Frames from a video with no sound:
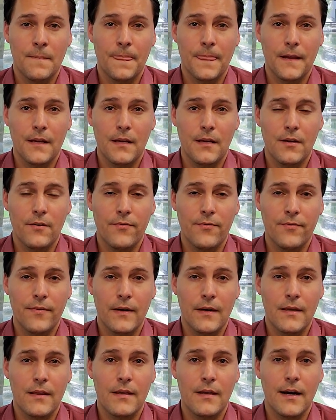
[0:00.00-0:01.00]
if
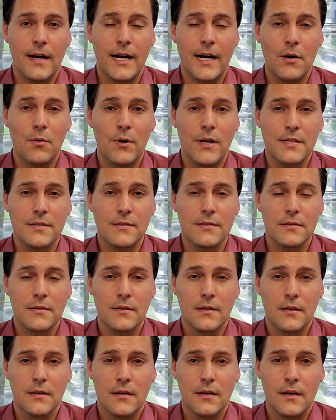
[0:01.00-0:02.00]
the IRS
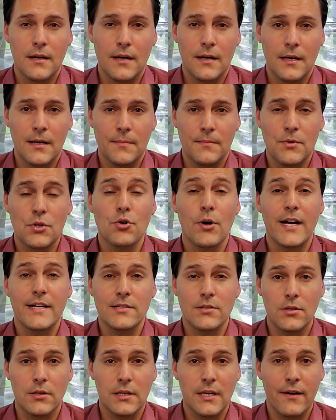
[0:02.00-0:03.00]
tries
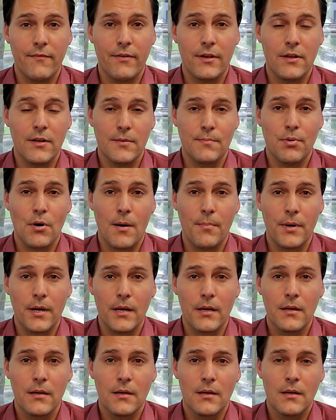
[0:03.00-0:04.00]
to levy that
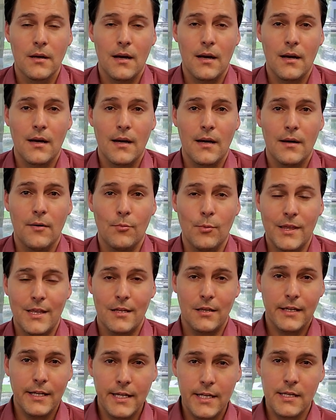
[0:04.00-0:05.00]
property. With
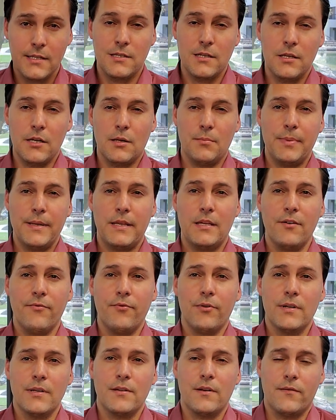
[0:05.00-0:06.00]
a lien, it's a little bit
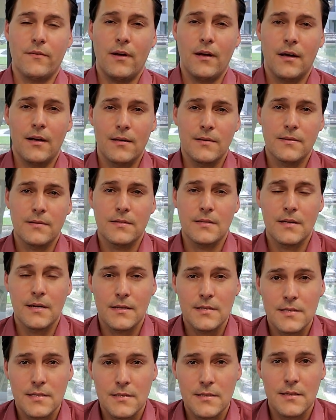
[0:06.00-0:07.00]
different
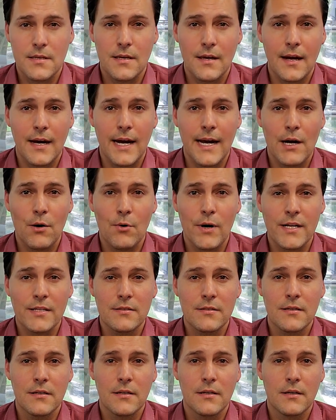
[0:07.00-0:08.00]
since the
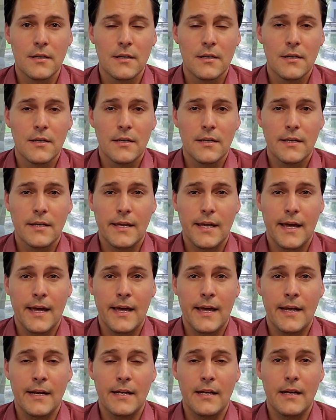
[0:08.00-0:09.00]
IRS
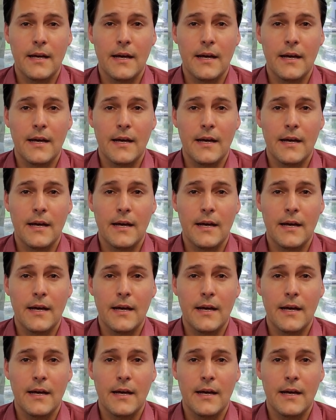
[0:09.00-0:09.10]
can